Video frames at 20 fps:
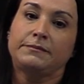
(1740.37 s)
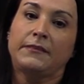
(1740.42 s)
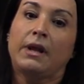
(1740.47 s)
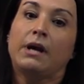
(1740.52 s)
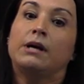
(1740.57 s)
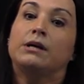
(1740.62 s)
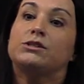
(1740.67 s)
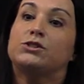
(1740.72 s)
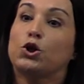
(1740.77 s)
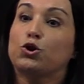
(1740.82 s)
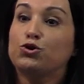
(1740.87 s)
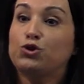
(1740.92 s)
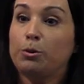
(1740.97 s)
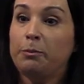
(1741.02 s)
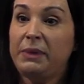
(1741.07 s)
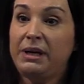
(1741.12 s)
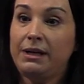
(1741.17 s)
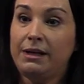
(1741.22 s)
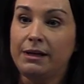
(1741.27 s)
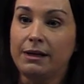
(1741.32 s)
Social
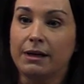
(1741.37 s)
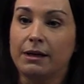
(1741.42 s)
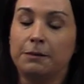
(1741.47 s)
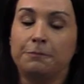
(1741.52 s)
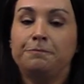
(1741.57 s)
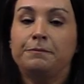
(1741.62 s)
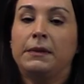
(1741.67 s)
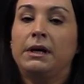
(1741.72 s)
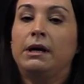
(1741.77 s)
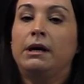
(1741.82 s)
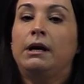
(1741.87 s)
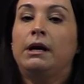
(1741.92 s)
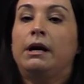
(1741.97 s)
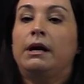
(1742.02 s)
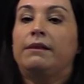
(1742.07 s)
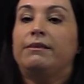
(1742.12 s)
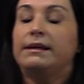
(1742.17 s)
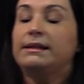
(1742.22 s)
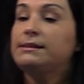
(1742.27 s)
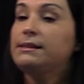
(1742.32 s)
media.
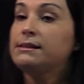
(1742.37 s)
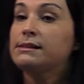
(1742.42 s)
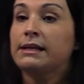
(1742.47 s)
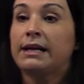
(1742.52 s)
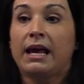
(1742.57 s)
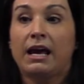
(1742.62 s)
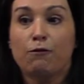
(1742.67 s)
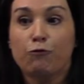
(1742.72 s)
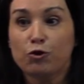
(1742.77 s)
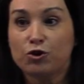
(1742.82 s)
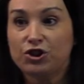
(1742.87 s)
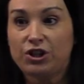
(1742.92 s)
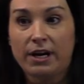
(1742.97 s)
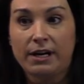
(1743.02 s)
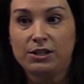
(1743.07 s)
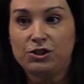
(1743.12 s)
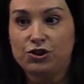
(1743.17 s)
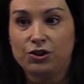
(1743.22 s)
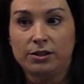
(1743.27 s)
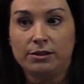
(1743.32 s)
This is an
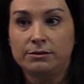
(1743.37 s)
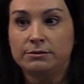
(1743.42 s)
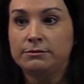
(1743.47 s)
ever-changing